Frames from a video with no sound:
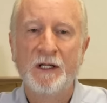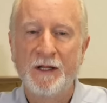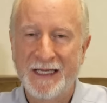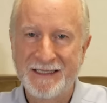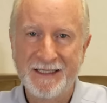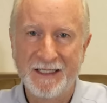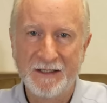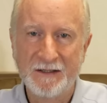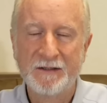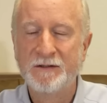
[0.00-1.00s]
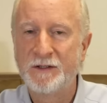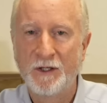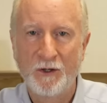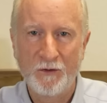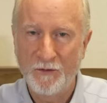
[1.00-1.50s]
That's it.
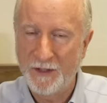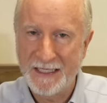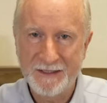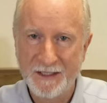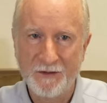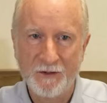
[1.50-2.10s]
So that's it.